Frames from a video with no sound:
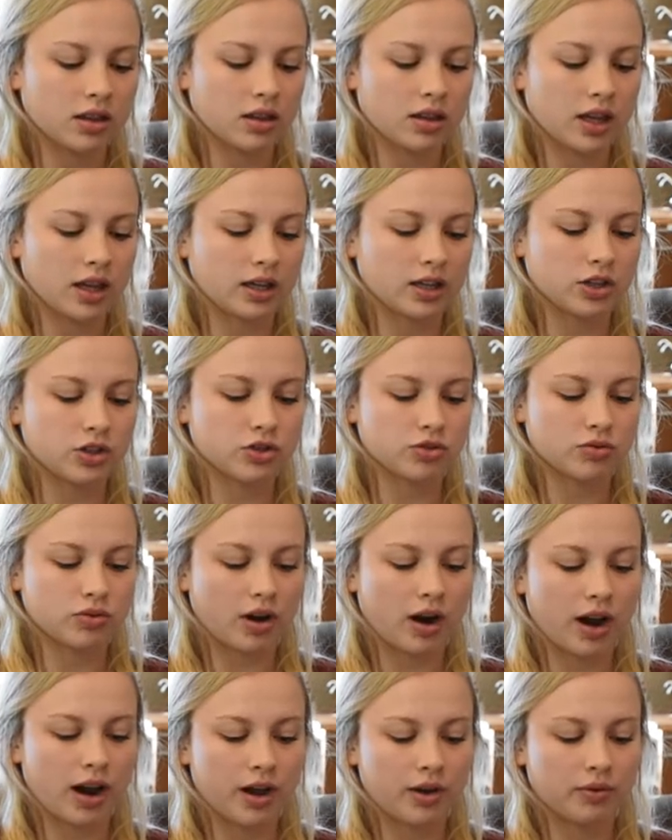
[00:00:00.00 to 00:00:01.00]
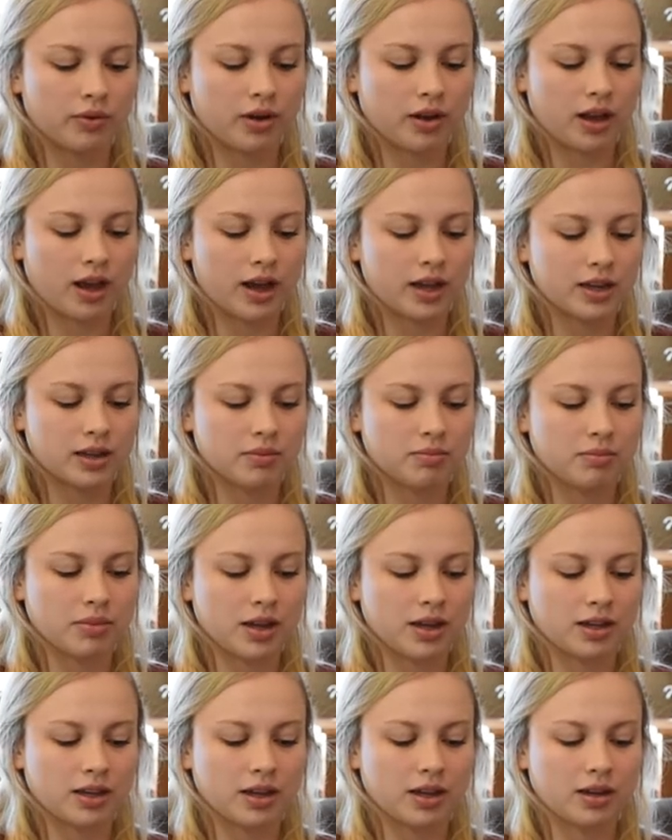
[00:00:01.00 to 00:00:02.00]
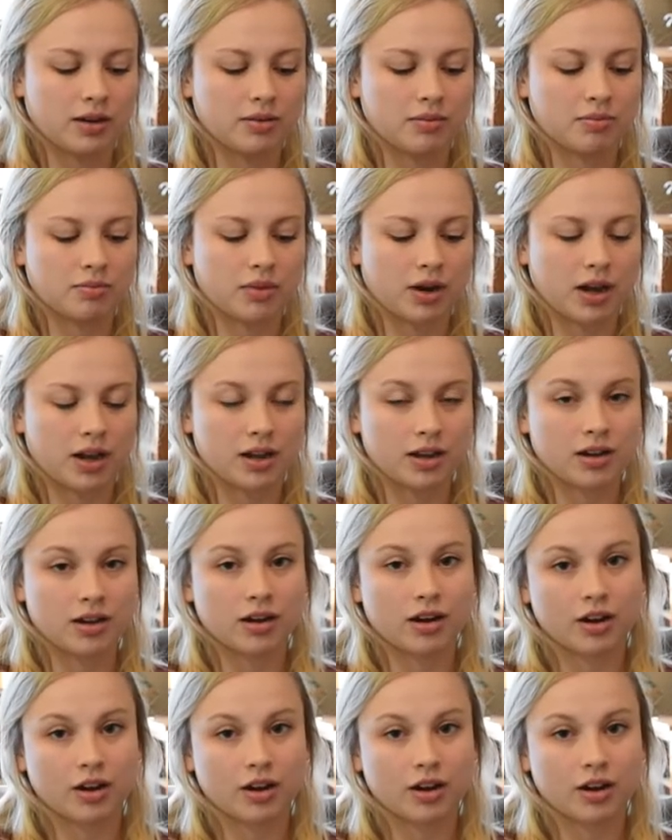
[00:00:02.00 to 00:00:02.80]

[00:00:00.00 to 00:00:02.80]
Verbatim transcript: they can dry while I am making my